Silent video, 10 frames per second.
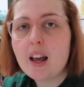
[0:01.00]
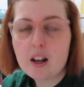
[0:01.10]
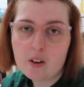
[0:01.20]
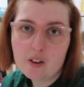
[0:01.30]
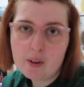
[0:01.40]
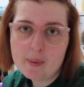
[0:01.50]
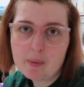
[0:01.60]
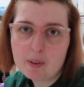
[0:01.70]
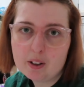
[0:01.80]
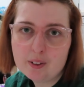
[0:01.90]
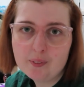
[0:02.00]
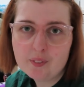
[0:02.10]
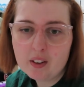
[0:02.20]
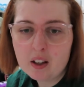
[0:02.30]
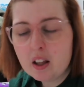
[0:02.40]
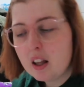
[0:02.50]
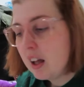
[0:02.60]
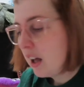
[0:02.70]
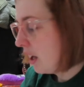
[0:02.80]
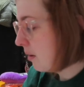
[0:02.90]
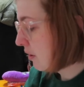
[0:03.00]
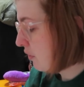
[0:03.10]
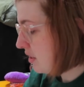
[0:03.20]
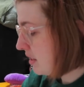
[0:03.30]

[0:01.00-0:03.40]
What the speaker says: Hello, lovely people. My voice